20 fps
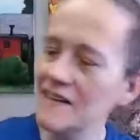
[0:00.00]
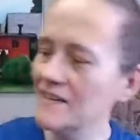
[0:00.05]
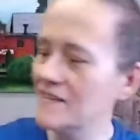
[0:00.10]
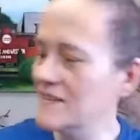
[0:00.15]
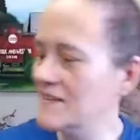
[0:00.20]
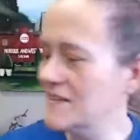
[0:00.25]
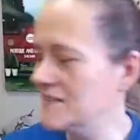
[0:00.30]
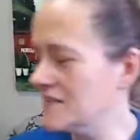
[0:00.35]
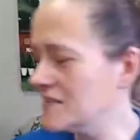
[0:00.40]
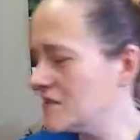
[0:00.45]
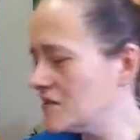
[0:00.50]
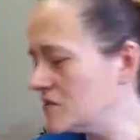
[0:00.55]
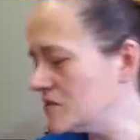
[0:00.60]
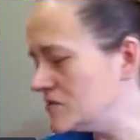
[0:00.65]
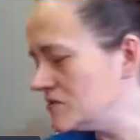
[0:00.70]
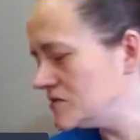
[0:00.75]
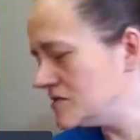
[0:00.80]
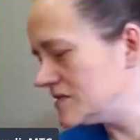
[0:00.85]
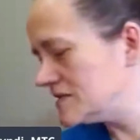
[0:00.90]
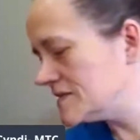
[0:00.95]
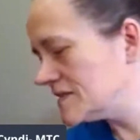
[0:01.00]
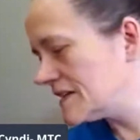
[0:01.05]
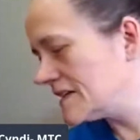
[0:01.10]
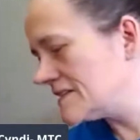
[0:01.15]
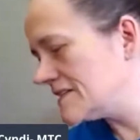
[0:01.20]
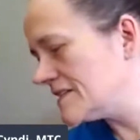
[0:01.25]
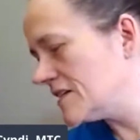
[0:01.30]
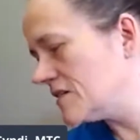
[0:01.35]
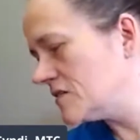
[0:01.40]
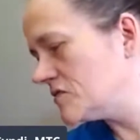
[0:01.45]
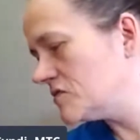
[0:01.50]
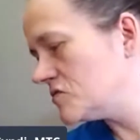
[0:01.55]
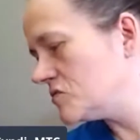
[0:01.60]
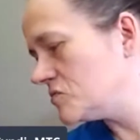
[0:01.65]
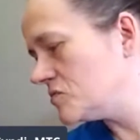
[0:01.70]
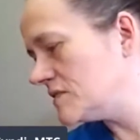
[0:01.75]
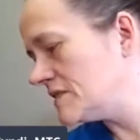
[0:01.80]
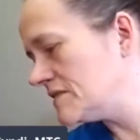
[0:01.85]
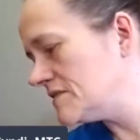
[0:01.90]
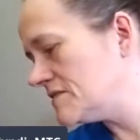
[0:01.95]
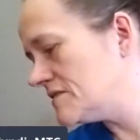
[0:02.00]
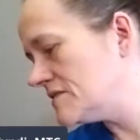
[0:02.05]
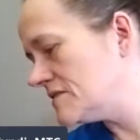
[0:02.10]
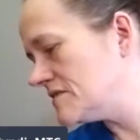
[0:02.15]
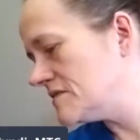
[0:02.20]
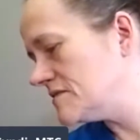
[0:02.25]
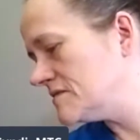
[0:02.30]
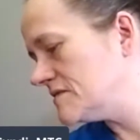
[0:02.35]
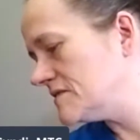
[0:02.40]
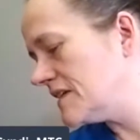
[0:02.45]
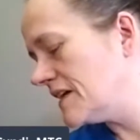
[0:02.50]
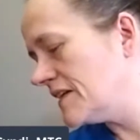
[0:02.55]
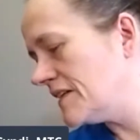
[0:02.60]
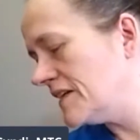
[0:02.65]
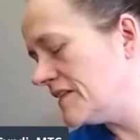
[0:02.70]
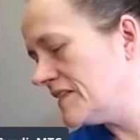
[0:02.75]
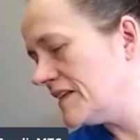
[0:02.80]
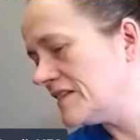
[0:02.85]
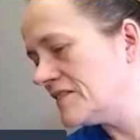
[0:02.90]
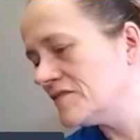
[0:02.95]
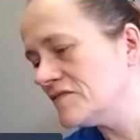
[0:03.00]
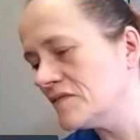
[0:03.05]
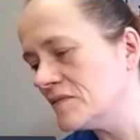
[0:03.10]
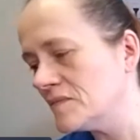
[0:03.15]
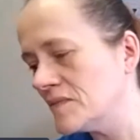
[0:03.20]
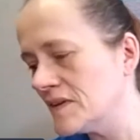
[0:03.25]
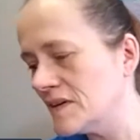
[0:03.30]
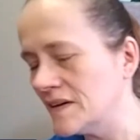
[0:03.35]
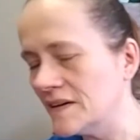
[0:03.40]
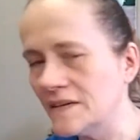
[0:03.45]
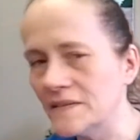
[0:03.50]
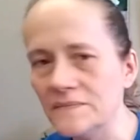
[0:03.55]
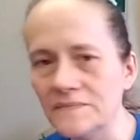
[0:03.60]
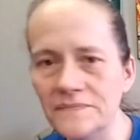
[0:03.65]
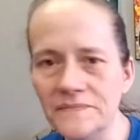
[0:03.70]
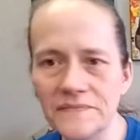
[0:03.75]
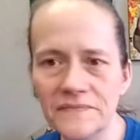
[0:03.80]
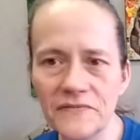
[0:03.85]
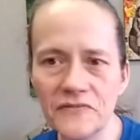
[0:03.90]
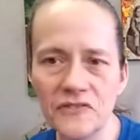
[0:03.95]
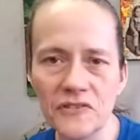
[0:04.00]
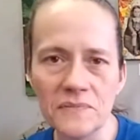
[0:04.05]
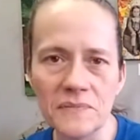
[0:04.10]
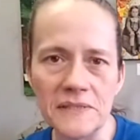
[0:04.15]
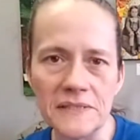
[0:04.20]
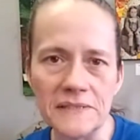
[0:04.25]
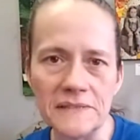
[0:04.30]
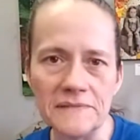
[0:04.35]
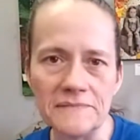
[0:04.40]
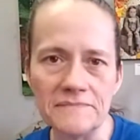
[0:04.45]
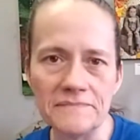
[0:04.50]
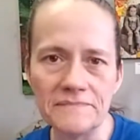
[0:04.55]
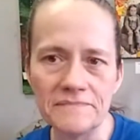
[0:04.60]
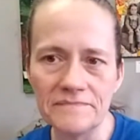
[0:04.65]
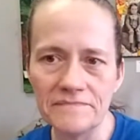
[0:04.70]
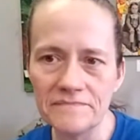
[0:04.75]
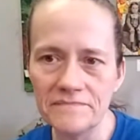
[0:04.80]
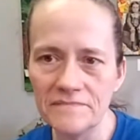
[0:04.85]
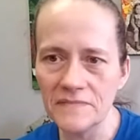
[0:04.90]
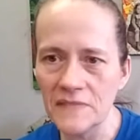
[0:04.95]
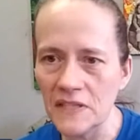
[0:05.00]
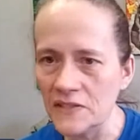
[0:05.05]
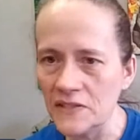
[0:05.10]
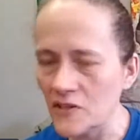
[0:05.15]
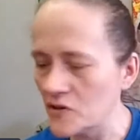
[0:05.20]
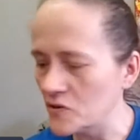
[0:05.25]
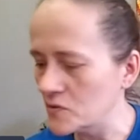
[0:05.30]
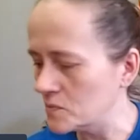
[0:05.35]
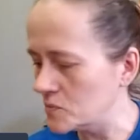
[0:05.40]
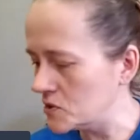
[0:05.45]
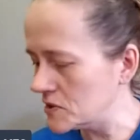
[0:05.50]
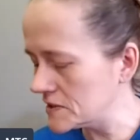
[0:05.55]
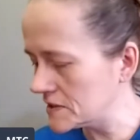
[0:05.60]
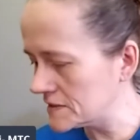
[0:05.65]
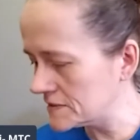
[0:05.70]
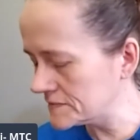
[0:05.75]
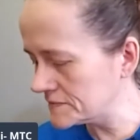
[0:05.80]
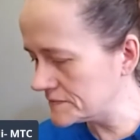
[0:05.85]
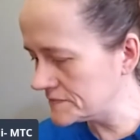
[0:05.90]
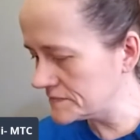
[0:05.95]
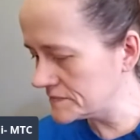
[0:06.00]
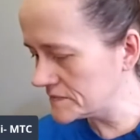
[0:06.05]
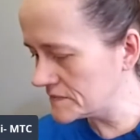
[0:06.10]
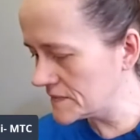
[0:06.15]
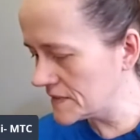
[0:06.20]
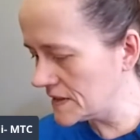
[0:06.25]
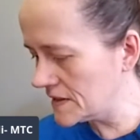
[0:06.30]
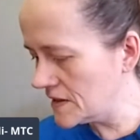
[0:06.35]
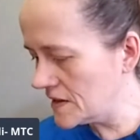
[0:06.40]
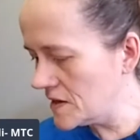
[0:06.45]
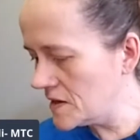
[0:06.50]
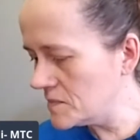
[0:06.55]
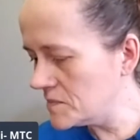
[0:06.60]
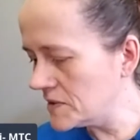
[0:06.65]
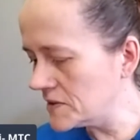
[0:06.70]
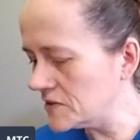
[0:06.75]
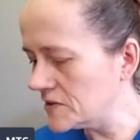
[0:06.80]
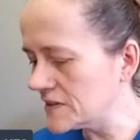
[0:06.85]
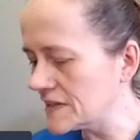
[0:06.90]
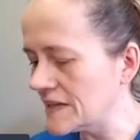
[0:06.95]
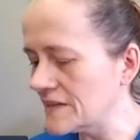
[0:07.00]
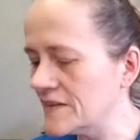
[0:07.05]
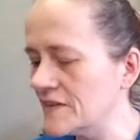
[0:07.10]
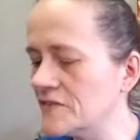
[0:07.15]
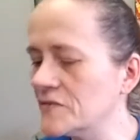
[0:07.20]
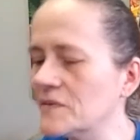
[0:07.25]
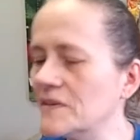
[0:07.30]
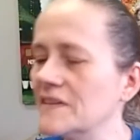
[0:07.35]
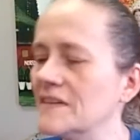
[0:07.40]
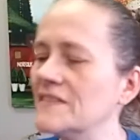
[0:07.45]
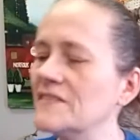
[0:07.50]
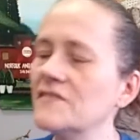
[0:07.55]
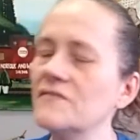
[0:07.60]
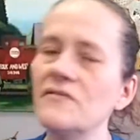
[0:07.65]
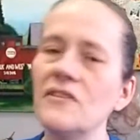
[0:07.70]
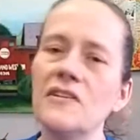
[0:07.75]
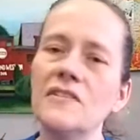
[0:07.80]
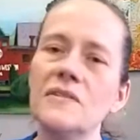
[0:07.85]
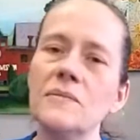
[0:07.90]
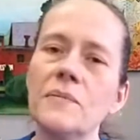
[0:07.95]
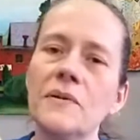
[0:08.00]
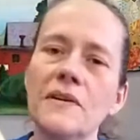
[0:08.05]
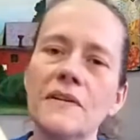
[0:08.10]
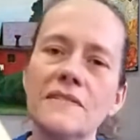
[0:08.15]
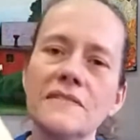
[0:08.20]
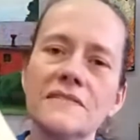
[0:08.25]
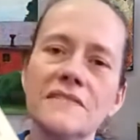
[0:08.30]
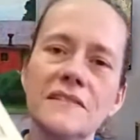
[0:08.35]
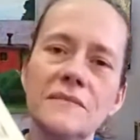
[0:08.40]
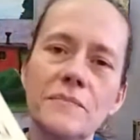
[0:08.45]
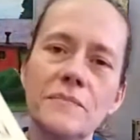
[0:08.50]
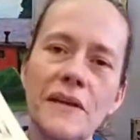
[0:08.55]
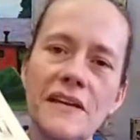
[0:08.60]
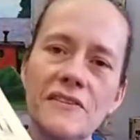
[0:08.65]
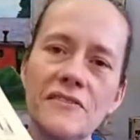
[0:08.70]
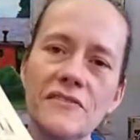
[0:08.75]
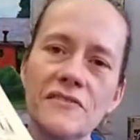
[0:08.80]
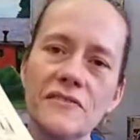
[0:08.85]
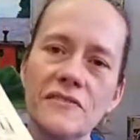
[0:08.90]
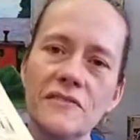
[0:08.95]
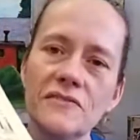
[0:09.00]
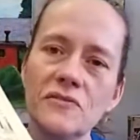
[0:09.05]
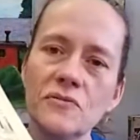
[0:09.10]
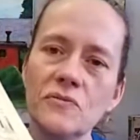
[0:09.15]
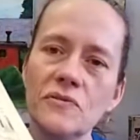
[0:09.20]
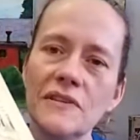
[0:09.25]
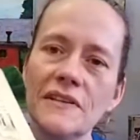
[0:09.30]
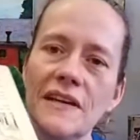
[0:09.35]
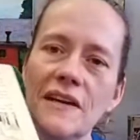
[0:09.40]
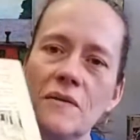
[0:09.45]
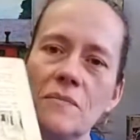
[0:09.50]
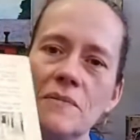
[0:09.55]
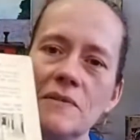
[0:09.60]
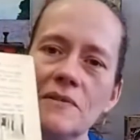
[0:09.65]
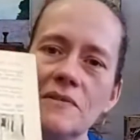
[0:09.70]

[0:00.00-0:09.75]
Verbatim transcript: And these inclusions can tell stories too. I think that's from um, from a another book. But look, and this one, it's fallen apart. pages are torn out.